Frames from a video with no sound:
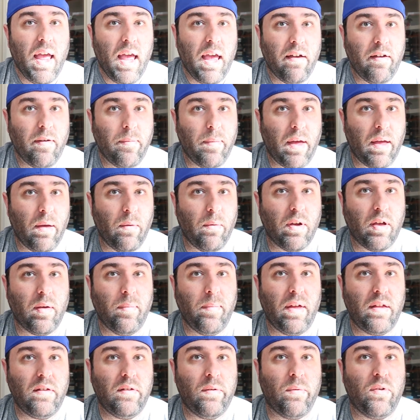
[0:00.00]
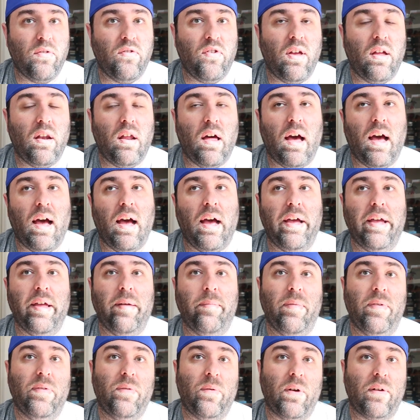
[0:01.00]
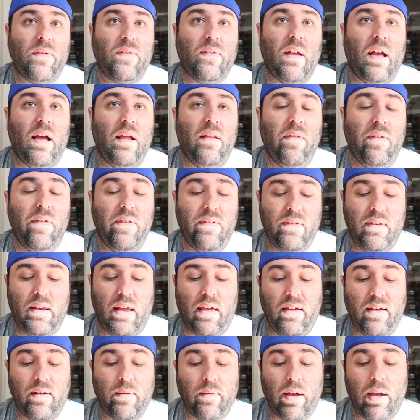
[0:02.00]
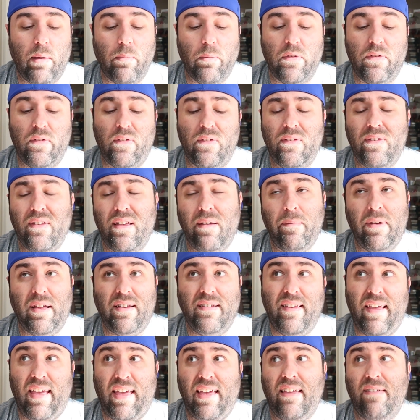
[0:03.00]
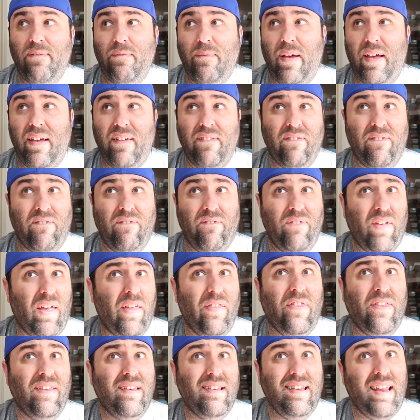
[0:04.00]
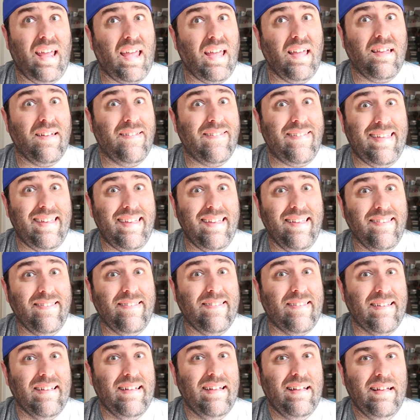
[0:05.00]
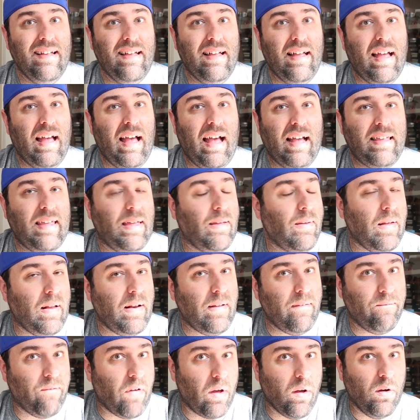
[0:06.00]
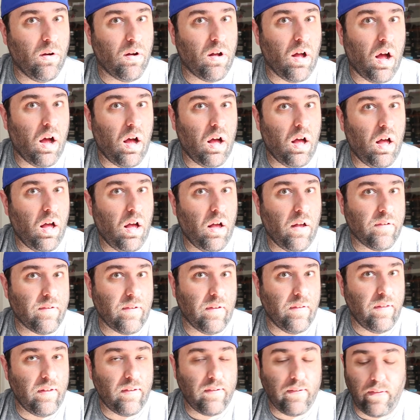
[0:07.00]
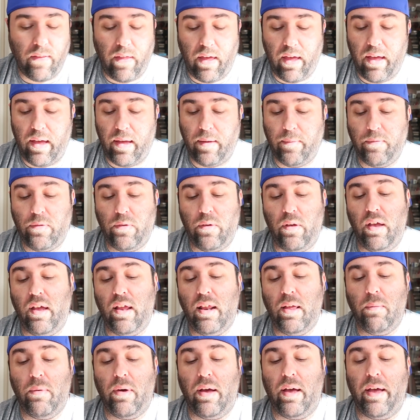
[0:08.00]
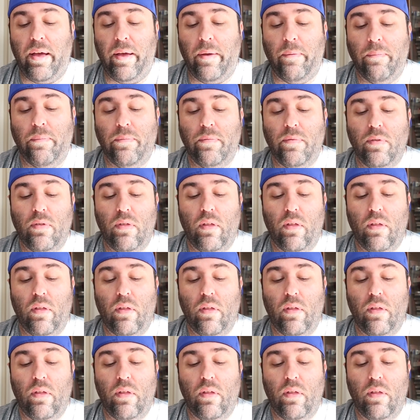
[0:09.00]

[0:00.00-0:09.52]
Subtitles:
Hey everybody, welcome back to my channel. I am Miss Roxanne. This is Daily Rambles. This is like my fifth take on this. I keep getting phone calls and this and that. So anyway,